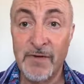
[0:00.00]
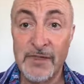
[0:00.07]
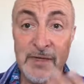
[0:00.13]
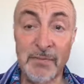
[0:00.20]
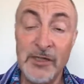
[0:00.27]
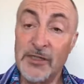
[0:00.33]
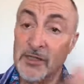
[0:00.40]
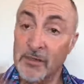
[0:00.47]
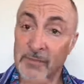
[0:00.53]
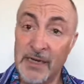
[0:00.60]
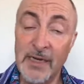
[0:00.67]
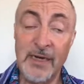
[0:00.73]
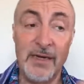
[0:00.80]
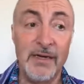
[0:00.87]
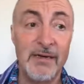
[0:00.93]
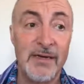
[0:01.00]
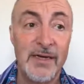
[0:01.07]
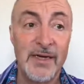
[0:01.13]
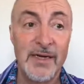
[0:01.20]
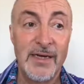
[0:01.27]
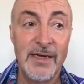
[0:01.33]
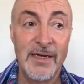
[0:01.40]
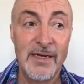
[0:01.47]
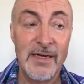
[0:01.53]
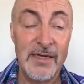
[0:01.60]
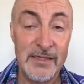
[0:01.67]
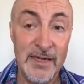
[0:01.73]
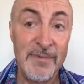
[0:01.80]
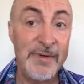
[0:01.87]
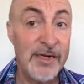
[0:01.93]
As I mentioned at the beginning,
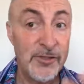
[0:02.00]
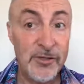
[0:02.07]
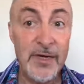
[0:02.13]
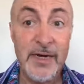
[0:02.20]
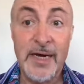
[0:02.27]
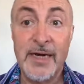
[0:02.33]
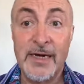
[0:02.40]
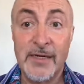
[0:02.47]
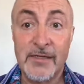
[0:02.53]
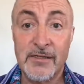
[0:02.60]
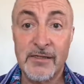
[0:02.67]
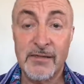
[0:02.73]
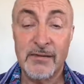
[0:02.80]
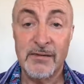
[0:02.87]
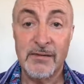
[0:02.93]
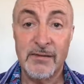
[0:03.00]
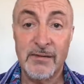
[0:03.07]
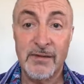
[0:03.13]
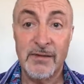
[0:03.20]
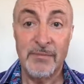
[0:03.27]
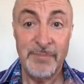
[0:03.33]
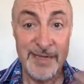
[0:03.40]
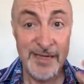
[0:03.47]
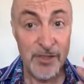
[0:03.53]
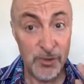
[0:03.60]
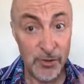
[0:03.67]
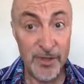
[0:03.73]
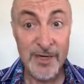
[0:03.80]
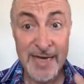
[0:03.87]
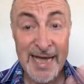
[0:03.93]
it's like being a drug addict. Being a
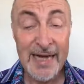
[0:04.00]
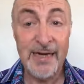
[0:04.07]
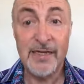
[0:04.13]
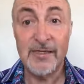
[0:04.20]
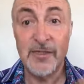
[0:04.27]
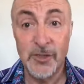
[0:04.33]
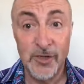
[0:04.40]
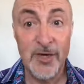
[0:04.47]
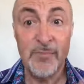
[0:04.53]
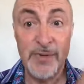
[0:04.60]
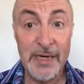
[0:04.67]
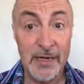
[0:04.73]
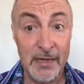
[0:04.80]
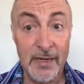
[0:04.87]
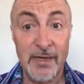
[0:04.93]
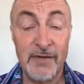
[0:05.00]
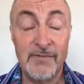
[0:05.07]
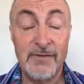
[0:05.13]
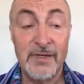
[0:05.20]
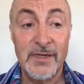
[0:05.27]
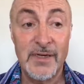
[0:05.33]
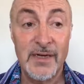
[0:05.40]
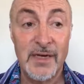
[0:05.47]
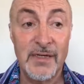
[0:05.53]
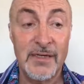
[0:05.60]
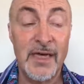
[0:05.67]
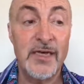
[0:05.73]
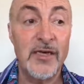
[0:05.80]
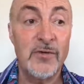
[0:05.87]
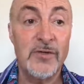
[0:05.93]
drug addict, the drug being love,
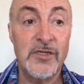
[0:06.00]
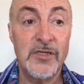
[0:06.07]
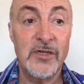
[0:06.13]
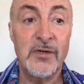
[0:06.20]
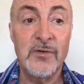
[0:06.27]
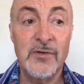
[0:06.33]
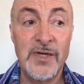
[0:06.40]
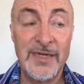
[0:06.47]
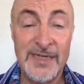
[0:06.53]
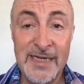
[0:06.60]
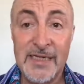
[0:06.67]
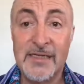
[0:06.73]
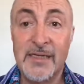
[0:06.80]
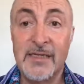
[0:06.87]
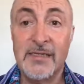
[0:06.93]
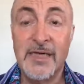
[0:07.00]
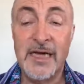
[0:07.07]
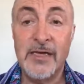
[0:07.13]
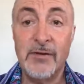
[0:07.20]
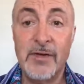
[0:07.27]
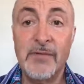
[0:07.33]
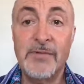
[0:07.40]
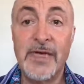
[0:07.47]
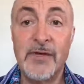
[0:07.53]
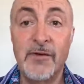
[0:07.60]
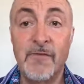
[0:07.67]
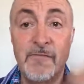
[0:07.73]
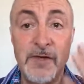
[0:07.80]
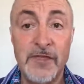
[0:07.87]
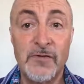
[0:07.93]
that you are so addicted that you keep getting your
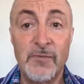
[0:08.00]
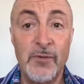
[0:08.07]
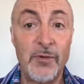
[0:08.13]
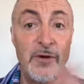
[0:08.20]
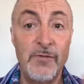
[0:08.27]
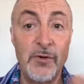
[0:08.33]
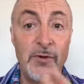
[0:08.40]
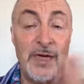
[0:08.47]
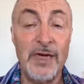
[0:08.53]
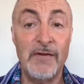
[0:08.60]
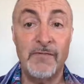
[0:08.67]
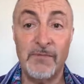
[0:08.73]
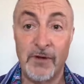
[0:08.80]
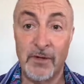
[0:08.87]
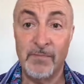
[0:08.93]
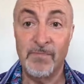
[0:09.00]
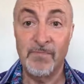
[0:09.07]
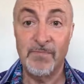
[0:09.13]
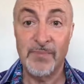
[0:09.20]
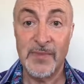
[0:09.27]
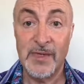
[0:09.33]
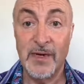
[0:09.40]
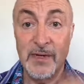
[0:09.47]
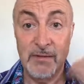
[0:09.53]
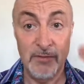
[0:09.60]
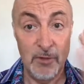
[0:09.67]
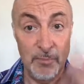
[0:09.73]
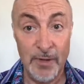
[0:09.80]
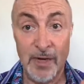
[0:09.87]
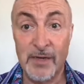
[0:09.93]
fix from whoever you get it from,
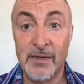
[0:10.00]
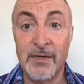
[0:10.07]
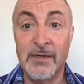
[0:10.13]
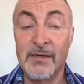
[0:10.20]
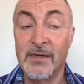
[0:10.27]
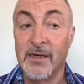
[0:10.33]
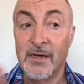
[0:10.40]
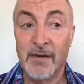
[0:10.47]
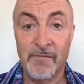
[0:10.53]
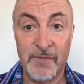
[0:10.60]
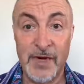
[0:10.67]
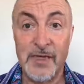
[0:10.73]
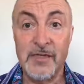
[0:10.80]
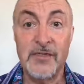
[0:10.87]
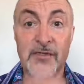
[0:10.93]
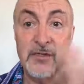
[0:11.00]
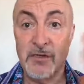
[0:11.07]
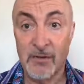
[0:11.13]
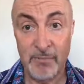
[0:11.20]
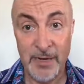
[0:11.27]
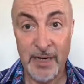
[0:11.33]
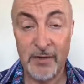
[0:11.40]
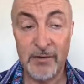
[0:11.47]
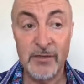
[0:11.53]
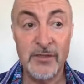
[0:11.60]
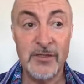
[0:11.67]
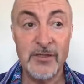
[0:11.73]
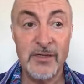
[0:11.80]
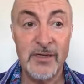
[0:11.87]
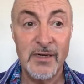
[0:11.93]
your partner, friends,
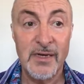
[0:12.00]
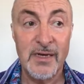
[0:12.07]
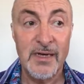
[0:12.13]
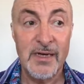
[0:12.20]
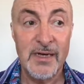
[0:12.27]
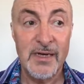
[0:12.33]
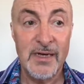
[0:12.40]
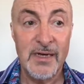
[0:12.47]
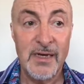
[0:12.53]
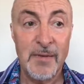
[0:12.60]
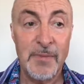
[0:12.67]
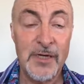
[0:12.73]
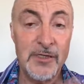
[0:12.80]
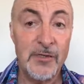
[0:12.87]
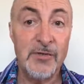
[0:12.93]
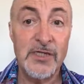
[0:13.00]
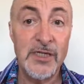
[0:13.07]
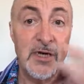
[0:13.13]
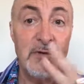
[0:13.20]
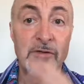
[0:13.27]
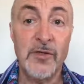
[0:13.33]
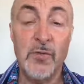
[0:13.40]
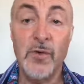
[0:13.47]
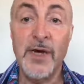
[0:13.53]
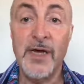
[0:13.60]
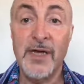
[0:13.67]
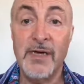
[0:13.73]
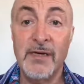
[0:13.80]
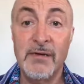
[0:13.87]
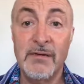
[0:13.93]
parents. But as soon as it goes
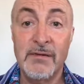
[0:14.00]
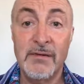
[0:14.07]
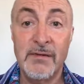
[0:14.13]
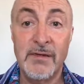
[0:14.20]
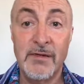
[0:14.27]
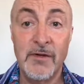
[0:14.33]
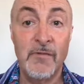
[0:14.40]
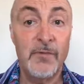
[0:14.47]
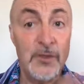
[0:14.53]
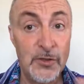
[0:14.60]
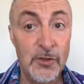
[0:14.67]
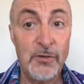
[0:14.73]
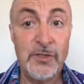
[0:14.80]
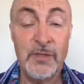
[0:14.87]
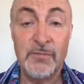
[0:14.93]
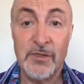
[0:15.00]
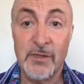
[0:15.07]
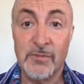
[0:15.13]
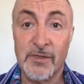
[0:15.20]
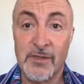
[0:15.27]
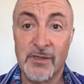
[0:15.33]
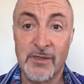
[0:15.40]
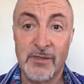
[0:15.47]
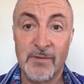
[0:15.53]
away, you have withdrawal symptoms.